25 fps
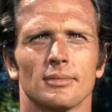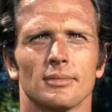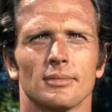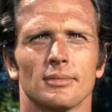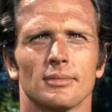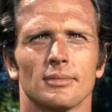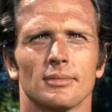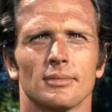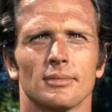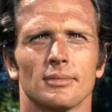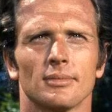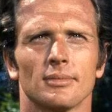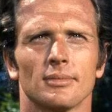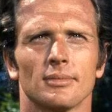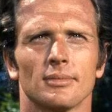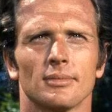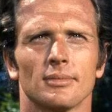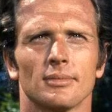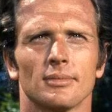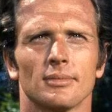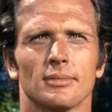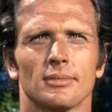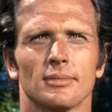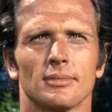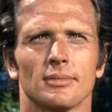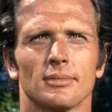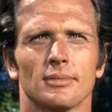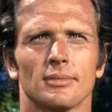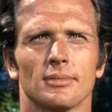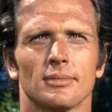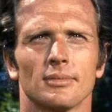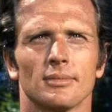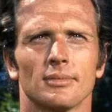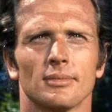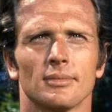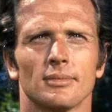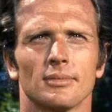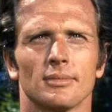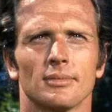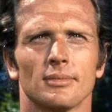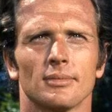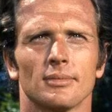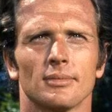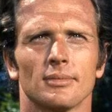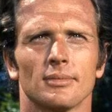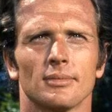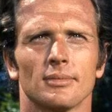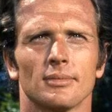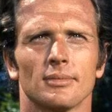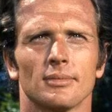
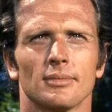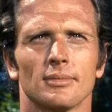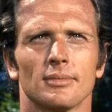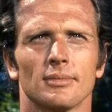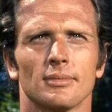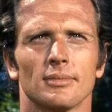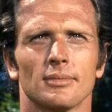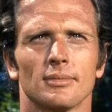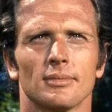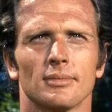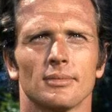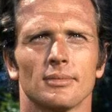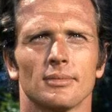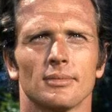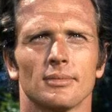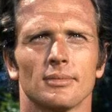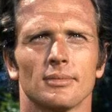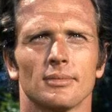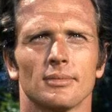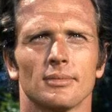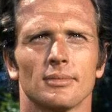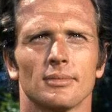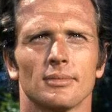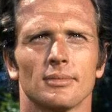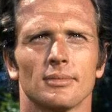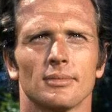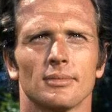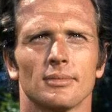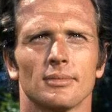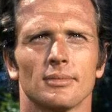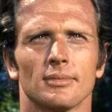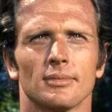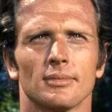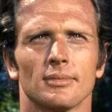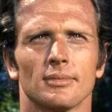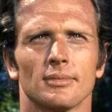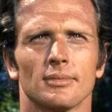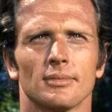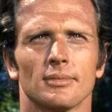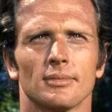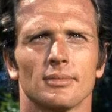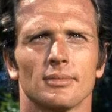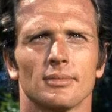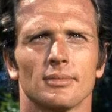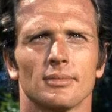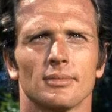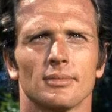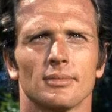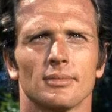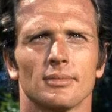
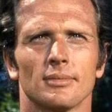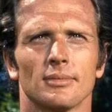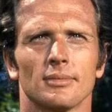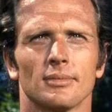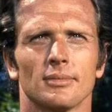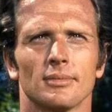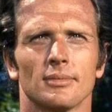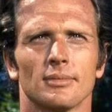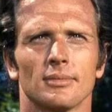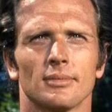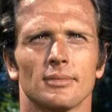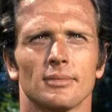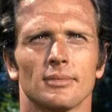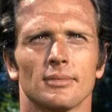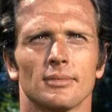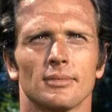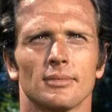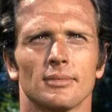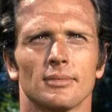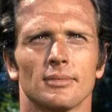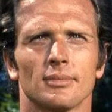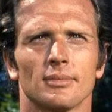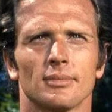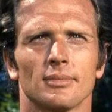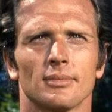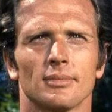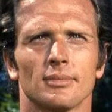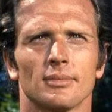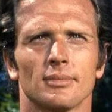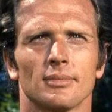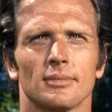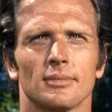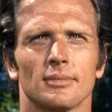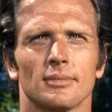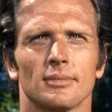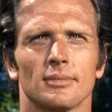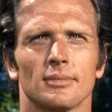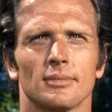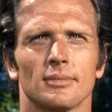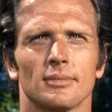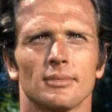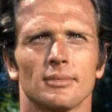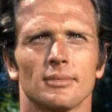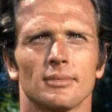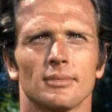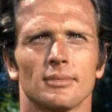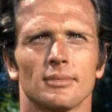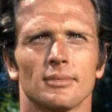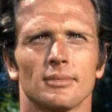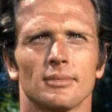
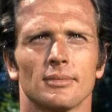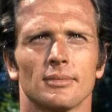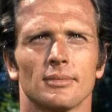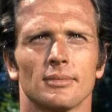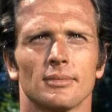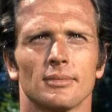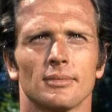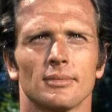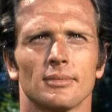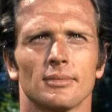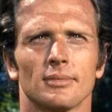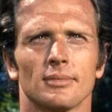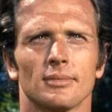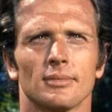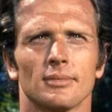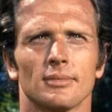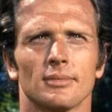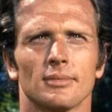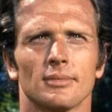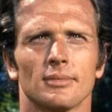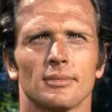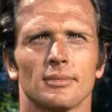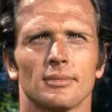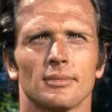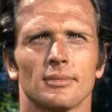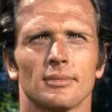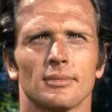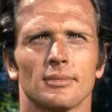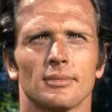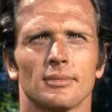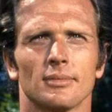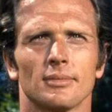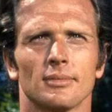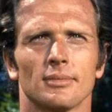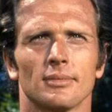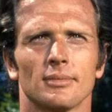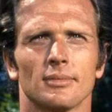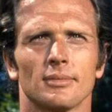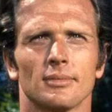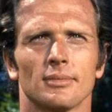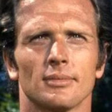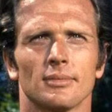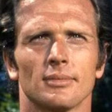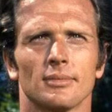The face doesn't move, so there is nothing to read.